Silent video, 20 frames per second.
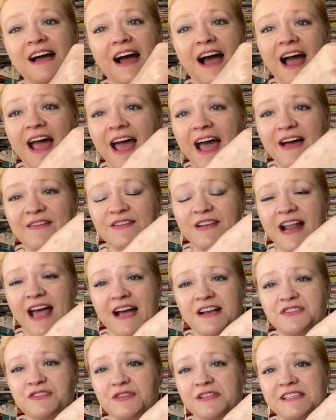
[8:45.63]
I haven't
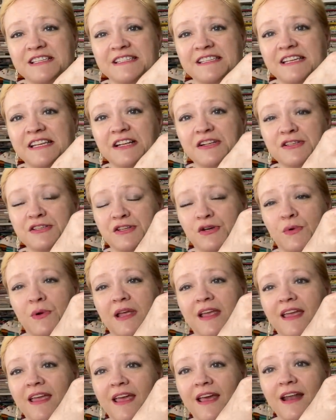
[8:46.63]
actually seen a
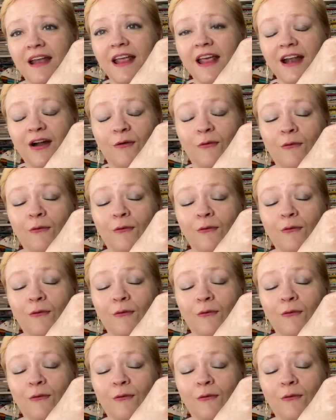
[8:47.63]
sewing kit in a